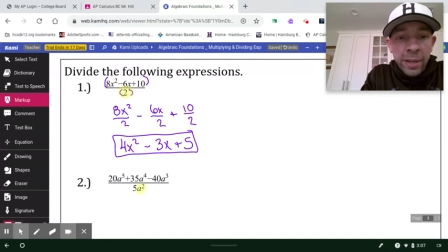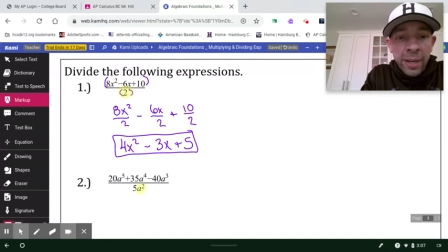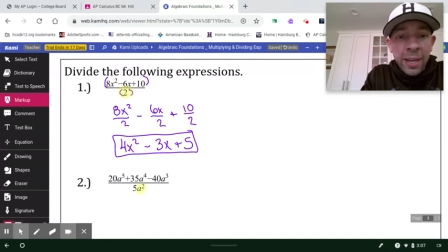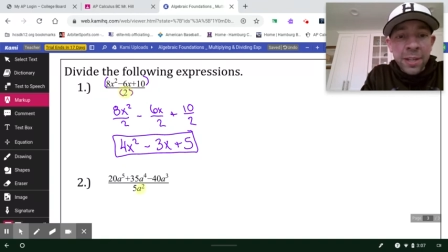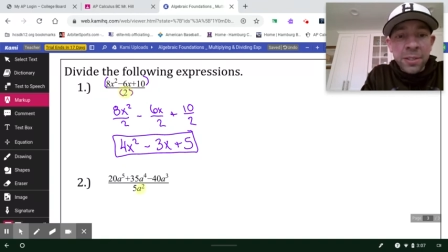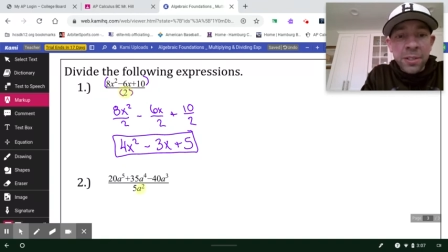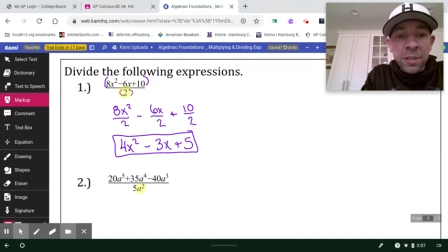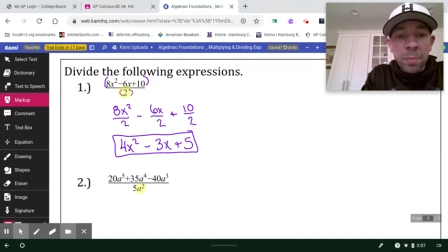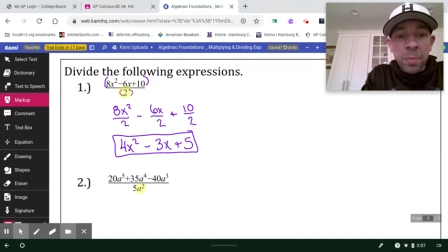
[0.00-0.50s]

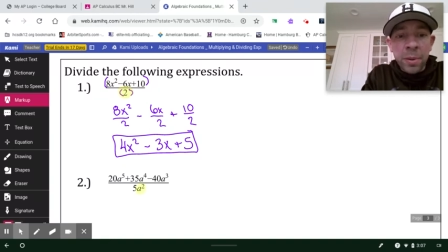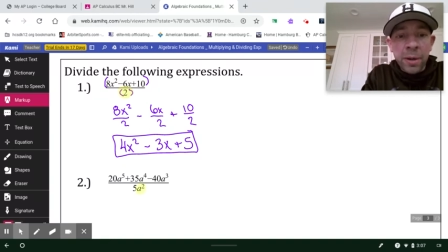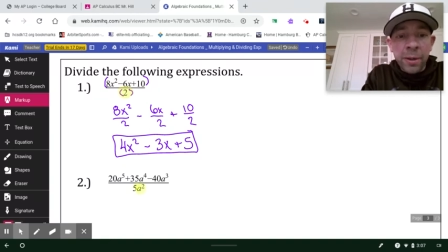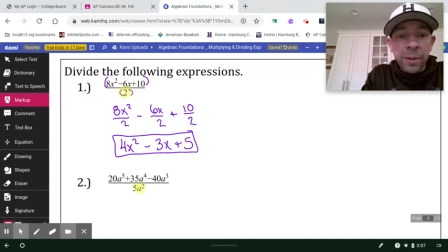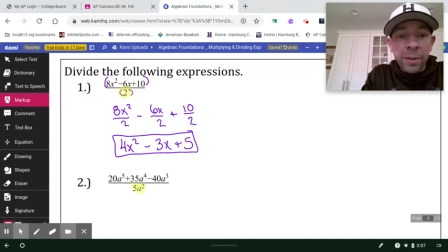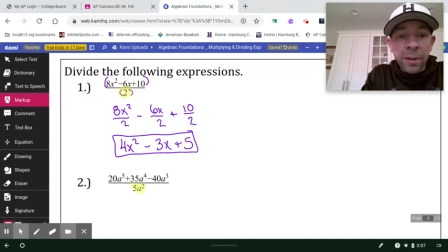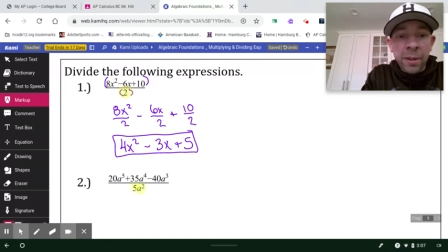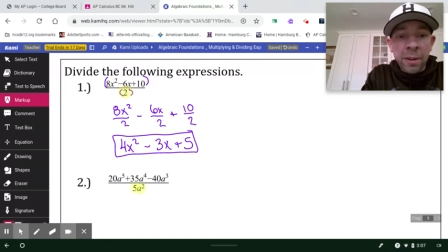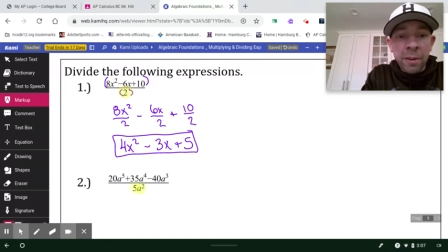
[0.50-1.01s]
as a
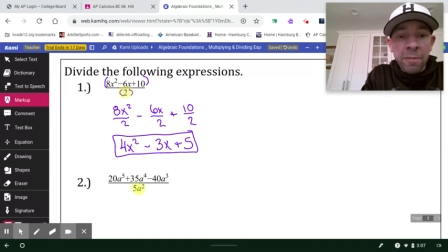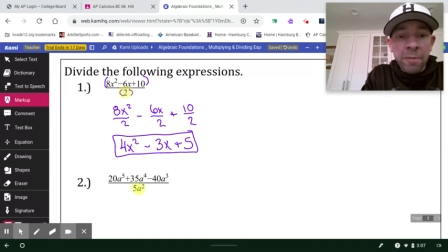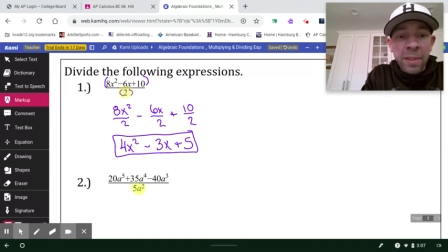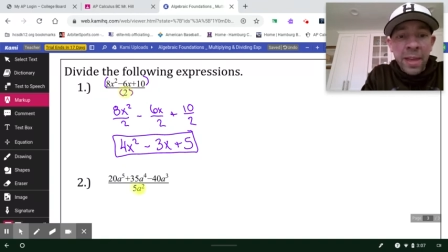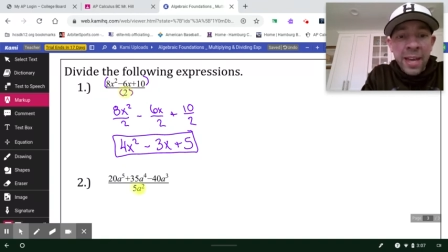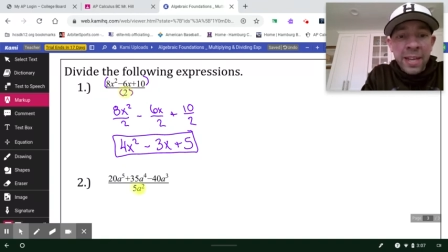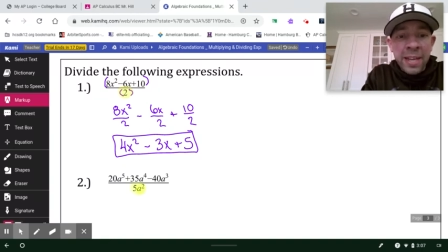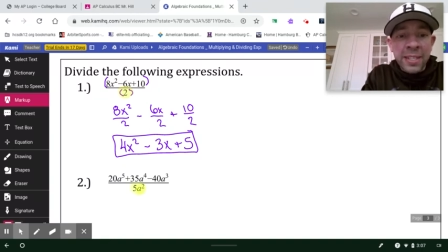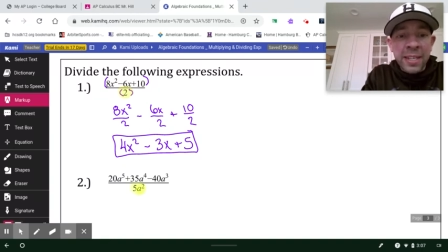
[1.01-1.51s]
part of
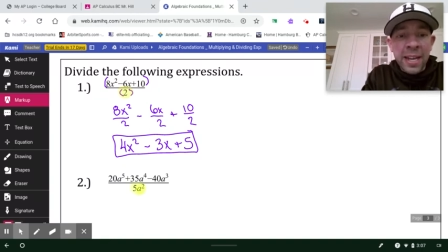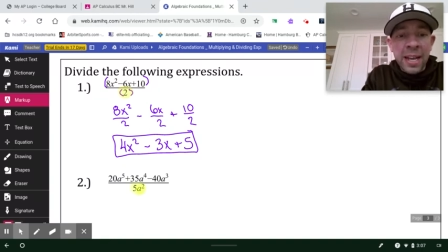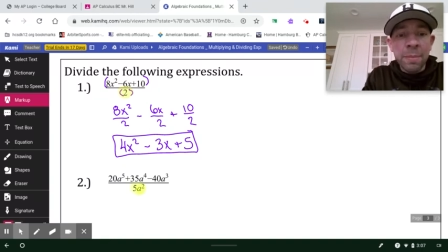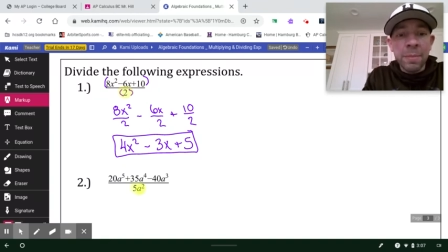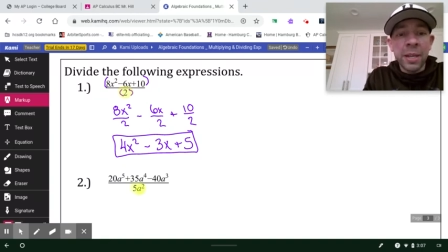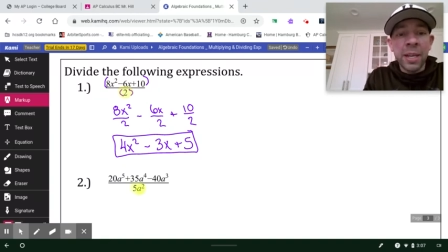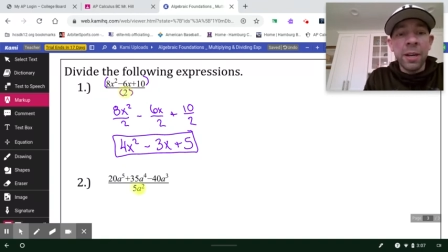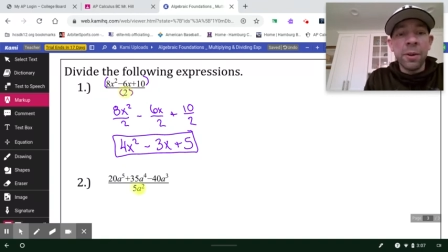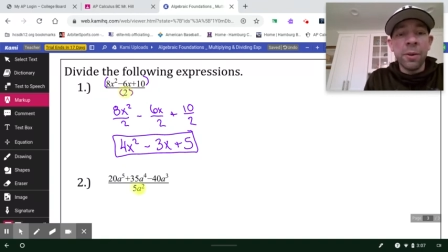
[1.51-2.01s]
that
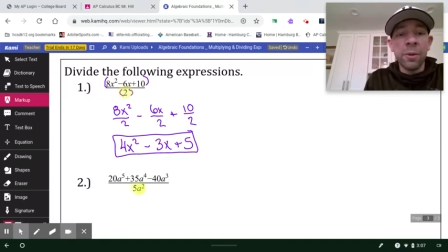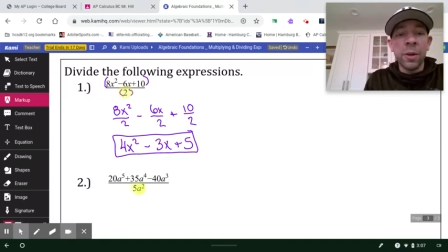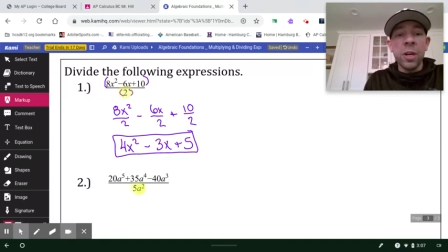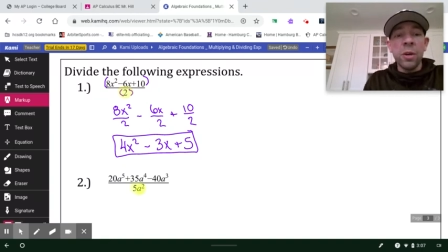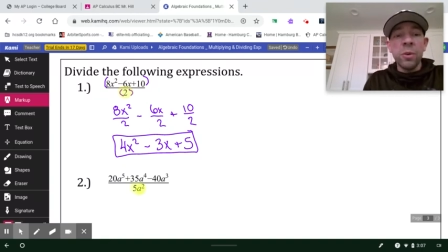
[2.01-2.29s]
denominator,